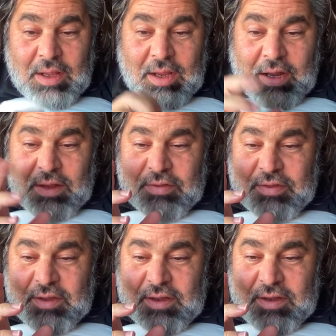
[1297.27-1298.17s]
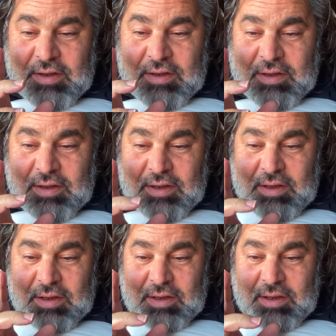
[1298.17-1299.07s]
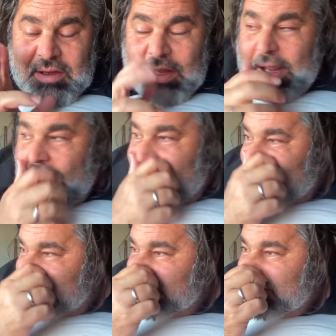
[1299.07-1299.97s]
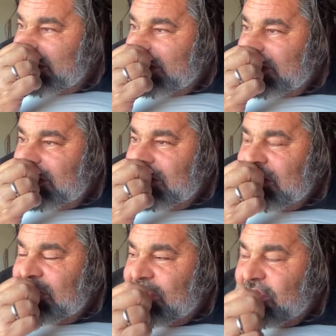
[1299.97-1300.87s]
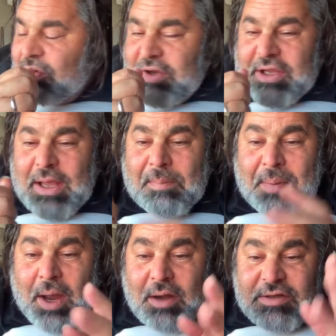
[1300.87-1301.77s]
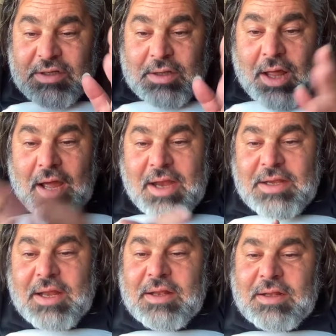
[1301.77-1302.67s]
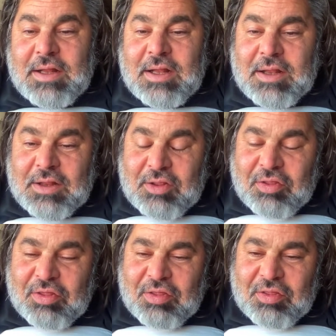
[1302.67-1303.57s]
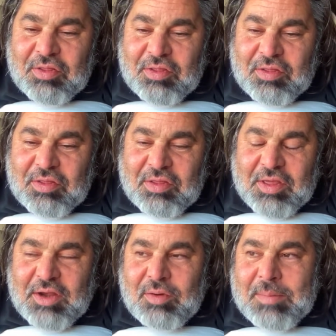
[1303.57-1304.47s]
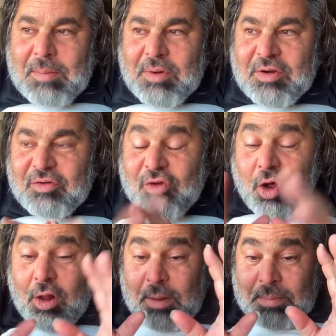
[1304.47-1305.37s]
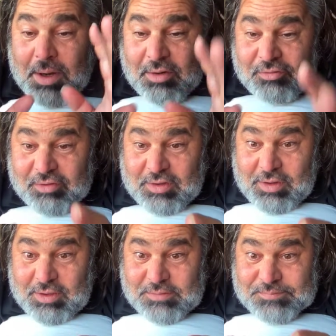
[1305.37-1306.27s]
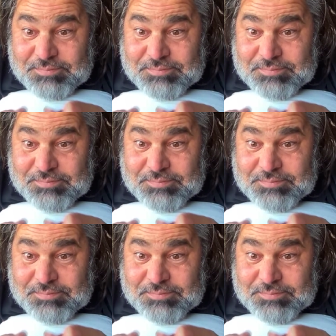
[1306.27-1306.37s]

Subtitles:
And then as the Greek Empire declined, and the thing to remember here is all empires decline,